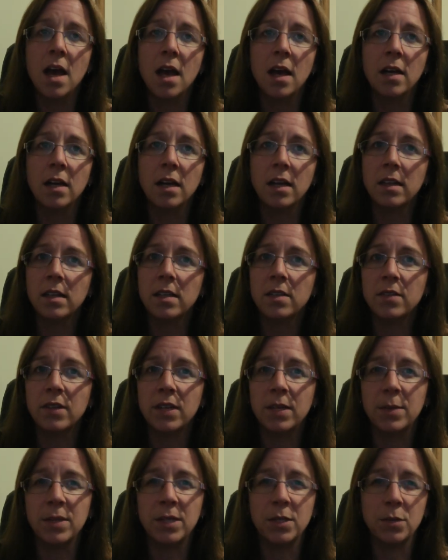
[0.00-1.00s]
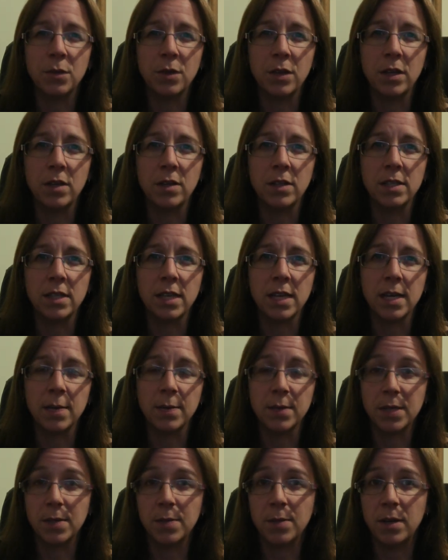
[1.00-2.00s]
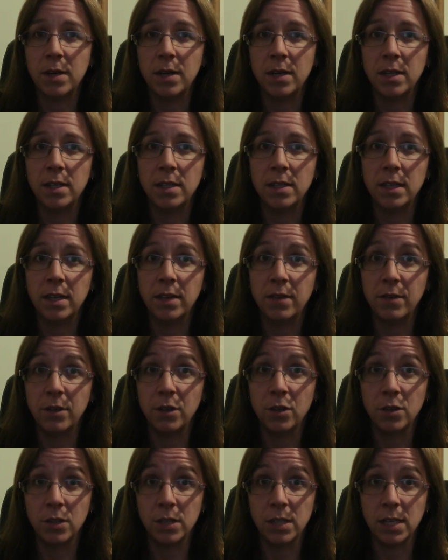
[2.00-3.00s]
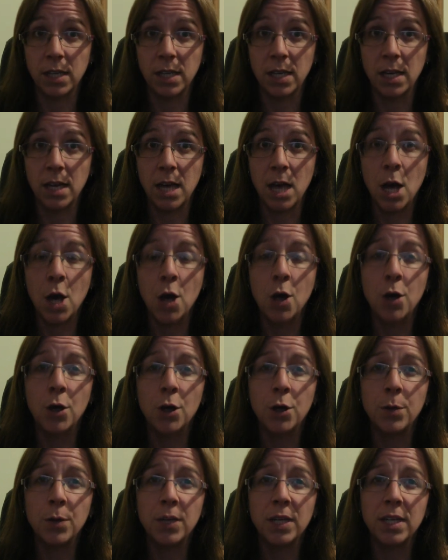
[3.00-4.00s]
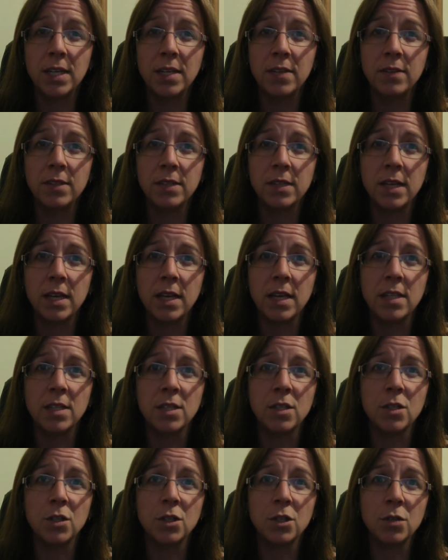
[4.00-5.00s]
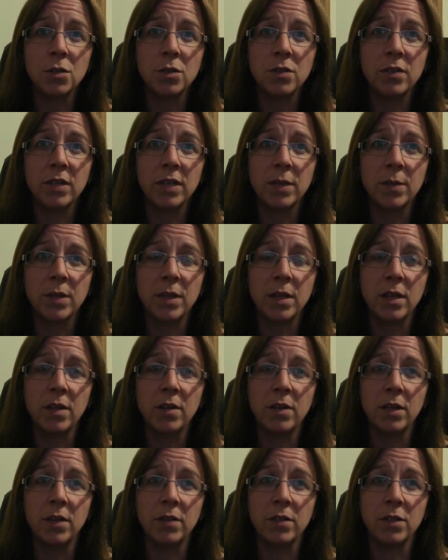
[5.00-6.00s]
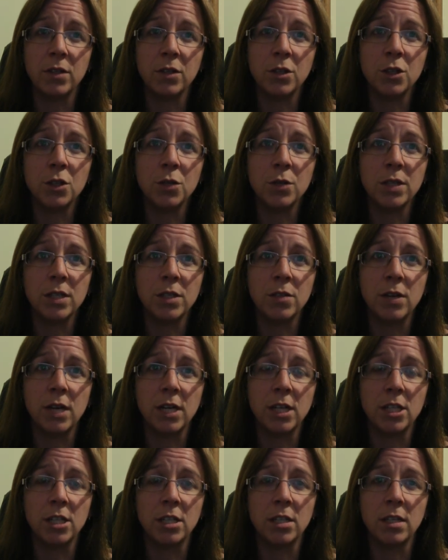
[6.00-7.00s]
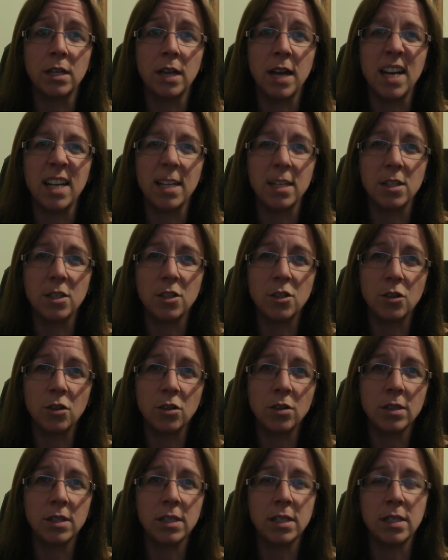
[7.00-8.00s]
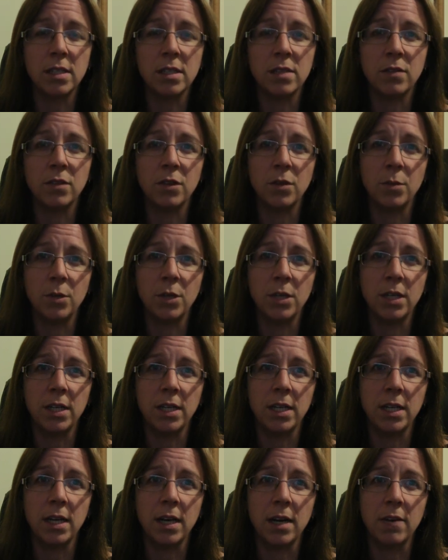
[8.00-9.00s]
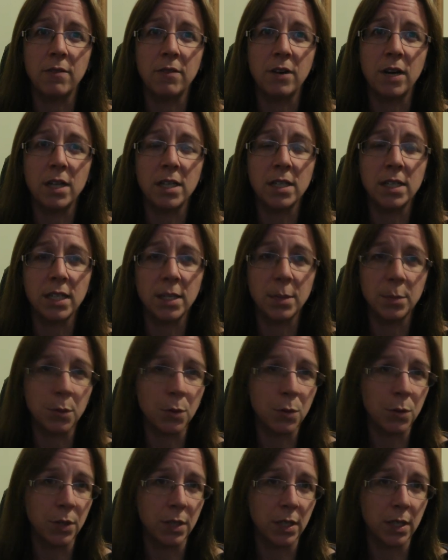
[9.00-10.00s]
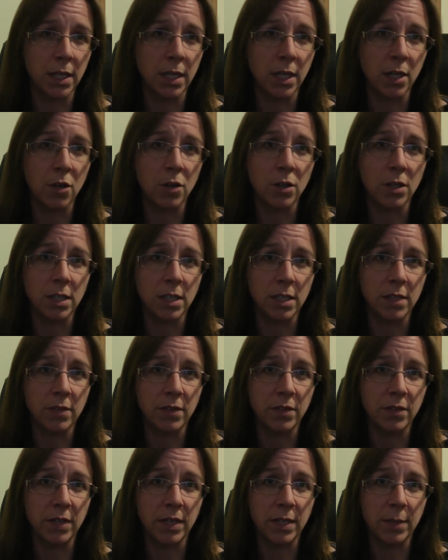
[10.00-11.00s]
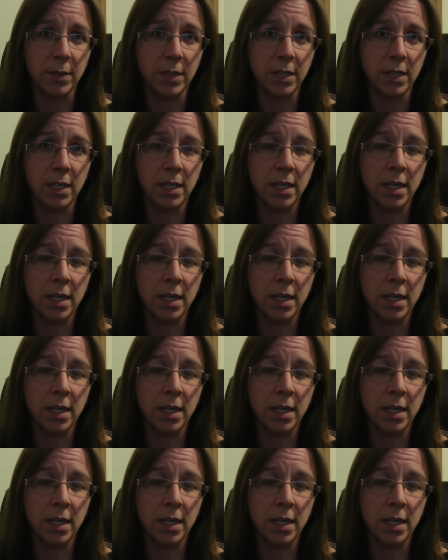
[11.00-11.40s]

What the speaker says: Another developmental theorist that comes to mind is Lev Vygotsky, who believes his social development theory of social interaction and a strong sense of community are vitally important in cognitive development.